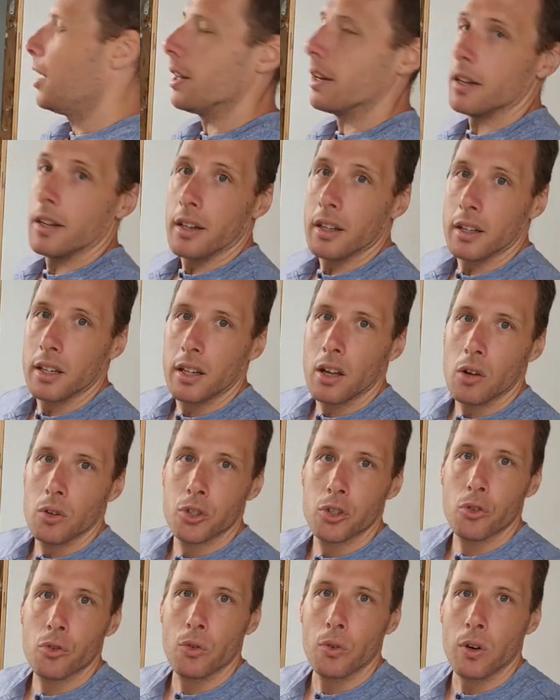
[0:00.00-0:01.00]
it
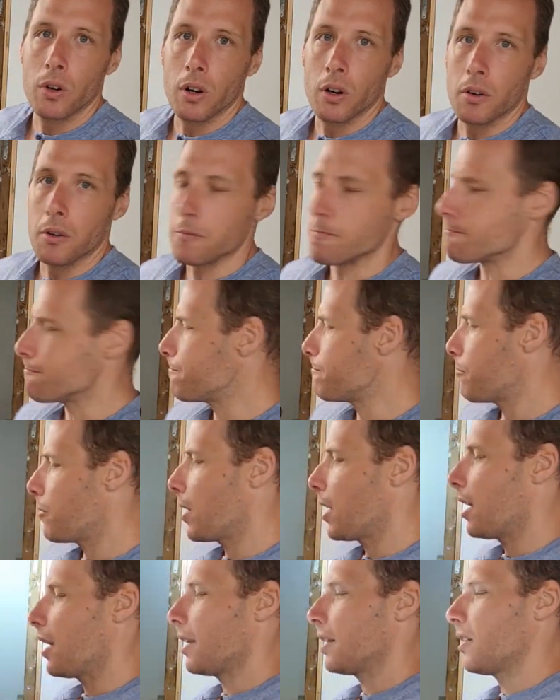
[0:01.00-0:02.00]
goes through
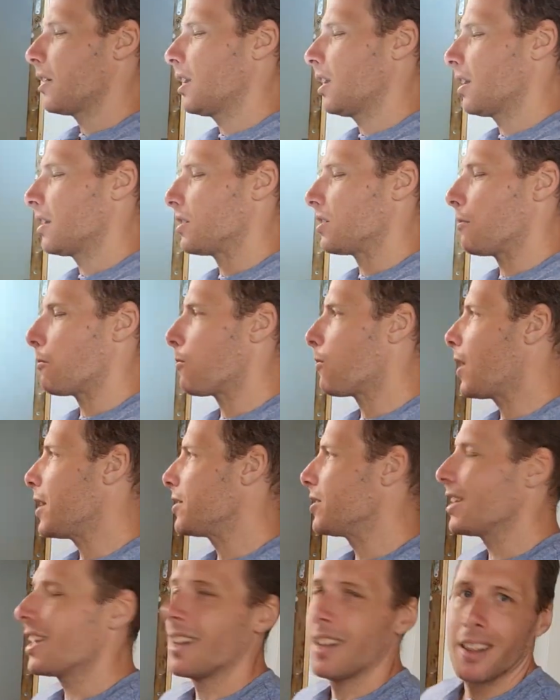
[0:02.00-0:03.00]
I think it's a
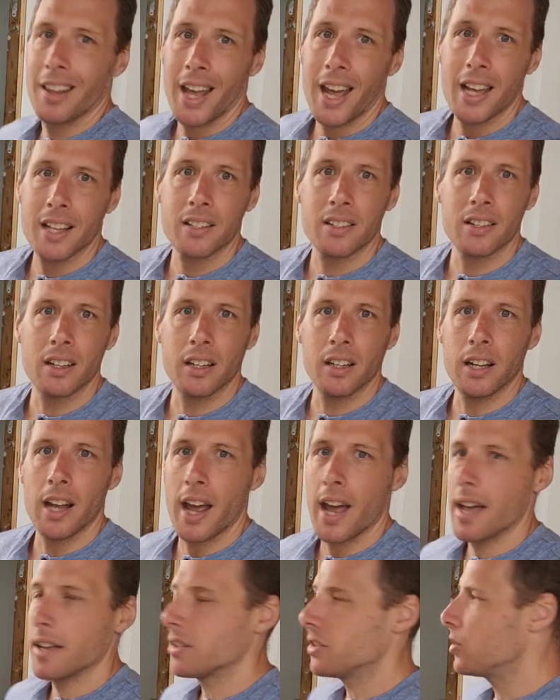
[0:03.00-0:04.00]
Fresnel lens that it
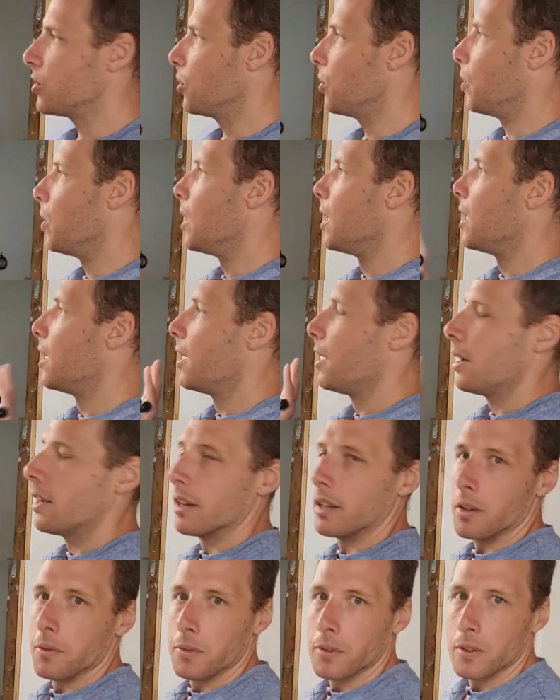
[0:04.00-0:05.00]
has, so it
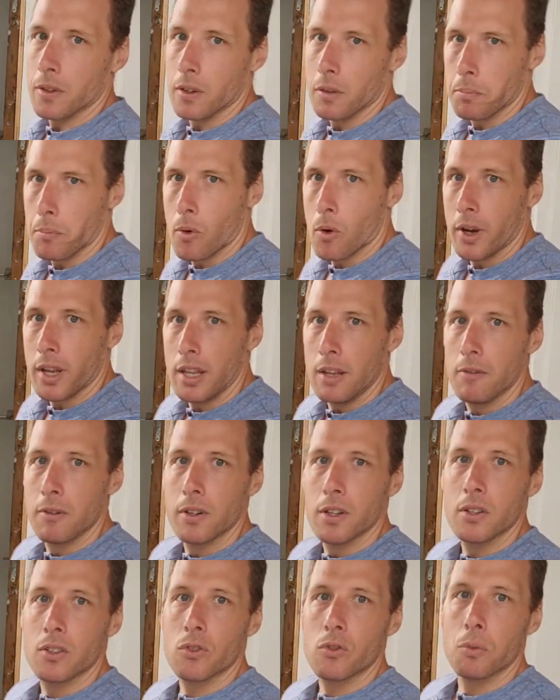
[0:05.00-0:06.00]
gives a more
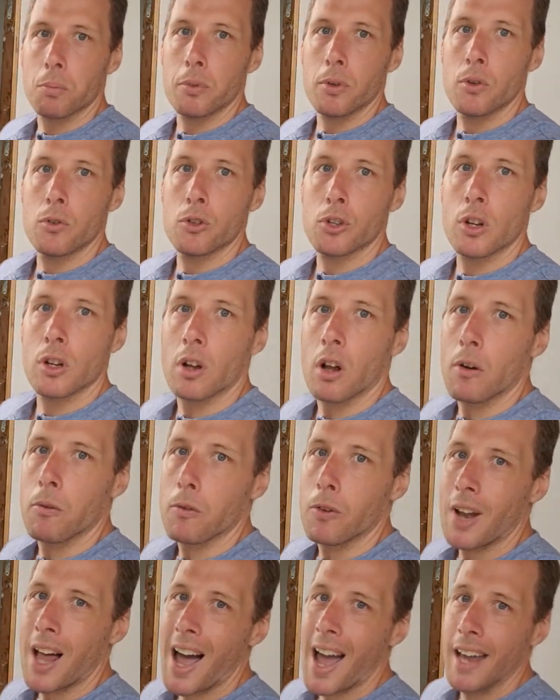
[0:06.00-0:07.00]
even distribution
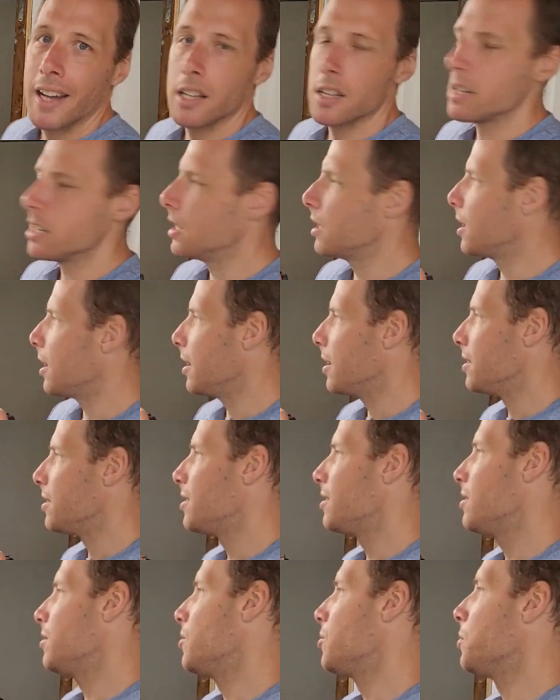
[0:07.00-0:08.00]
of light.
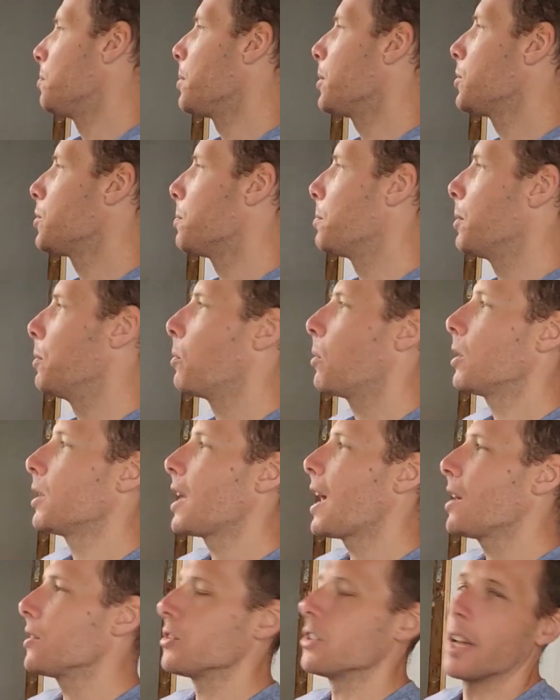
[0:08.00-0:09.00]
It's supposed to be
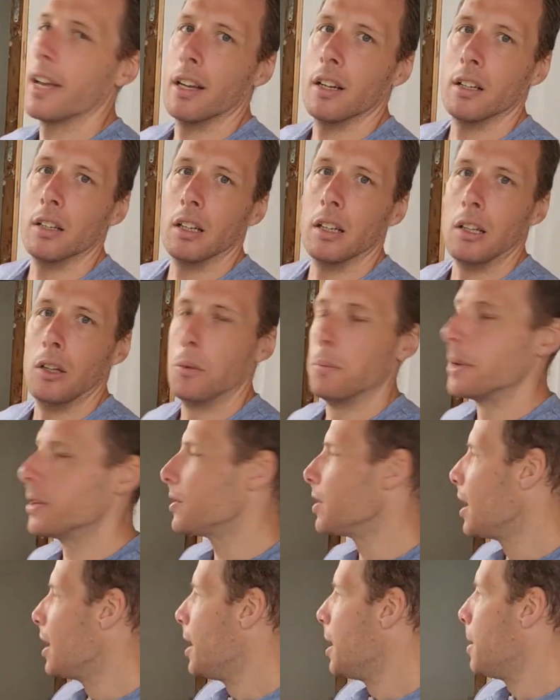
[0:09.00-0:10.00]
1800
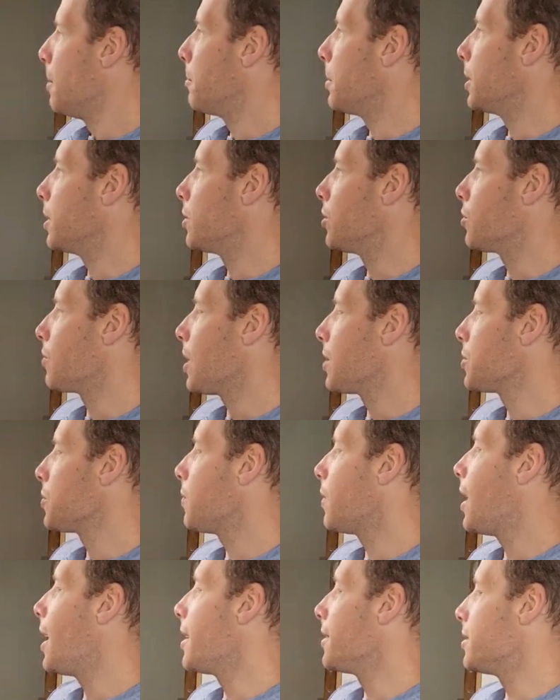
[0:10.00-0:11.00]
lumens, but the
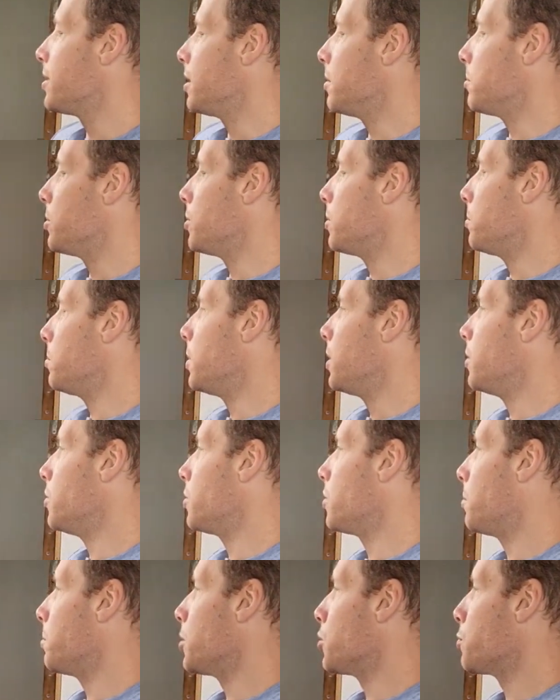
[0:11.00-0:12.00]
Trustfire seems to be
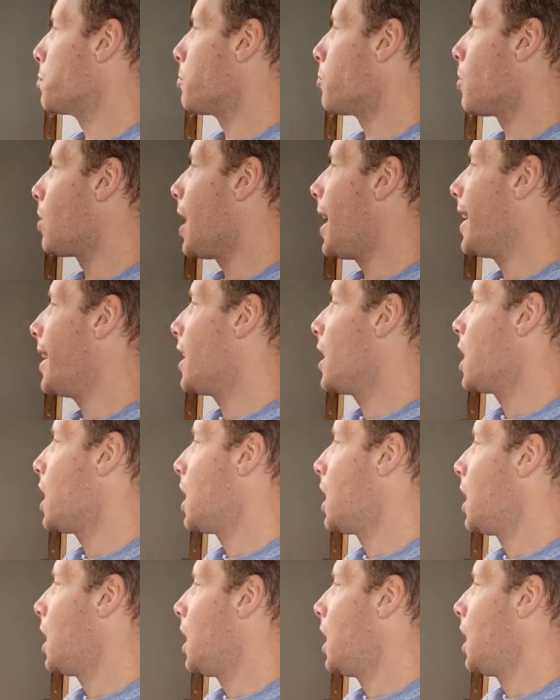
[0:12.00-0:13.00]
so much
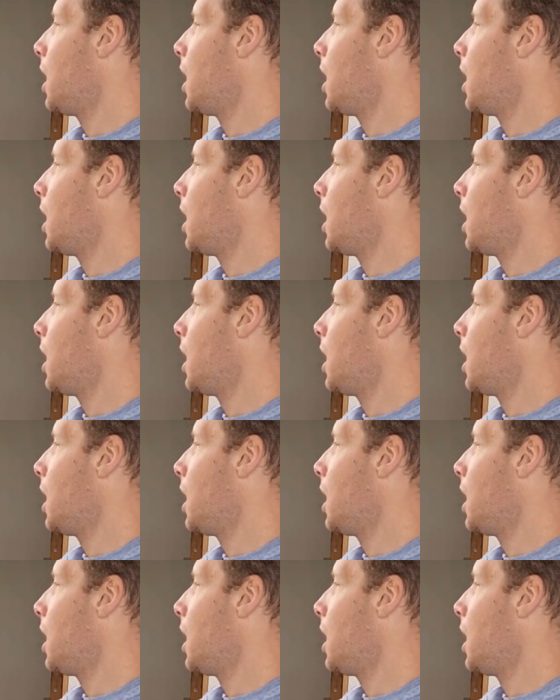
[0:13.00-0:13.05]
brighter.